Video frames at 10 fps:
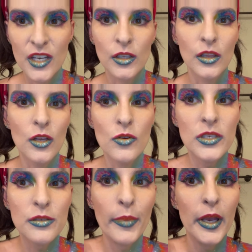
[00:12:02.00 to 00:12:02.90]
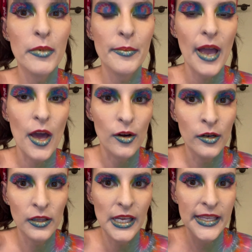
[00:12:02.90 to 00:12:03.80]
loose pigment
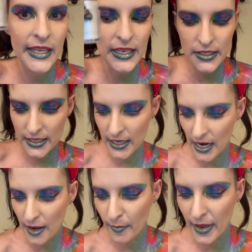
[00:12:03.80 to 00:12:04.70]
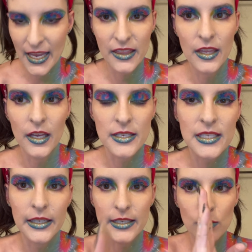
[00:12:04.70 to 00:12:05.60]
powder like this, and I made the
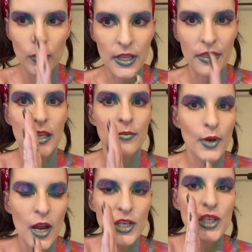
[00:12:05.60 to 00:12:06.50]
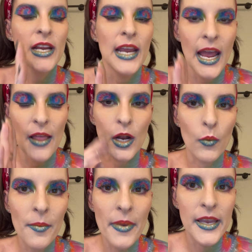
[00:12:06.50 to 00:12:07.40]
slits with a thin brush, and then I
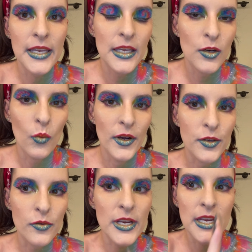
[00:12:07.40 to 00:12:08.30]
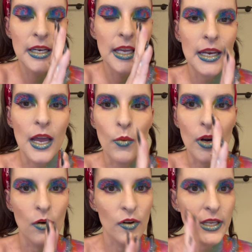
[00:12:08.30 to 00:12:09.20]
went back in with green and I
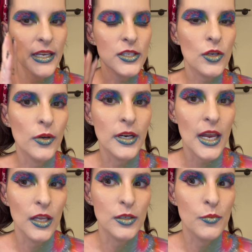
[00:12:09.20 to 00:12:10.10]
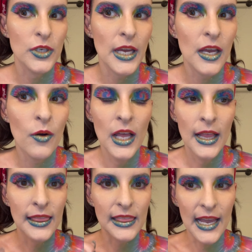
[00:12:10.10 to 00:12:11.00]
went over it again so it kind of looks more tied out.
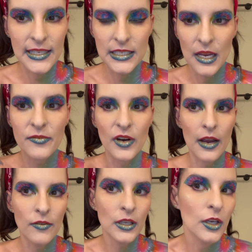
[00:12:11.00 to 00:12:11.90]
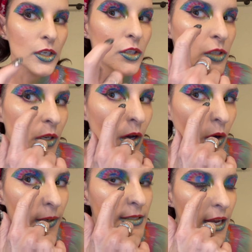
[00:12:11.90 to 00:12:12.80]
Last step, for every look you should
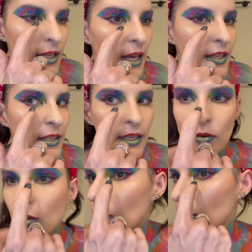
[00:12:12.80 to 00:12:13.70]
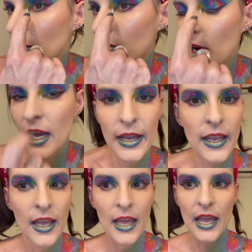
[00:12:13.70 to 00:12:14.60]
always highlight the inner corner of your eye.
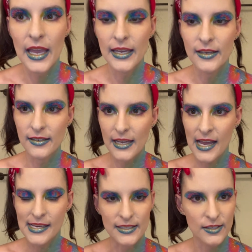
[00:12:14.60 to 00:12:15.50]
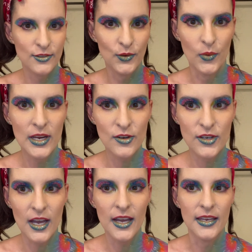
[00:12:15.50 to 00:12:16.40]
And guys, we are
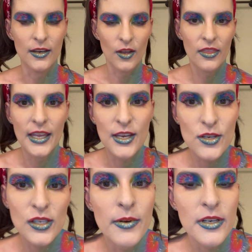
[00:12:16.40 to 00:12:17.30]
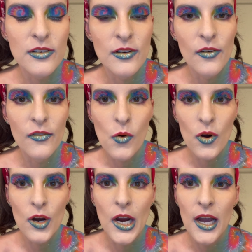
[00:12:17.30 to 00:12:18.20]
done. Thank you so much
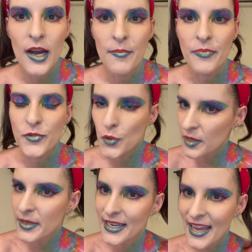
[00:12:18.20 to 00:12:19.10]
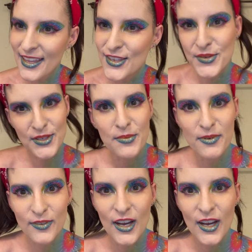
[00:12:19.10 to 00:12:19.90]
for joining me today. This was super fun.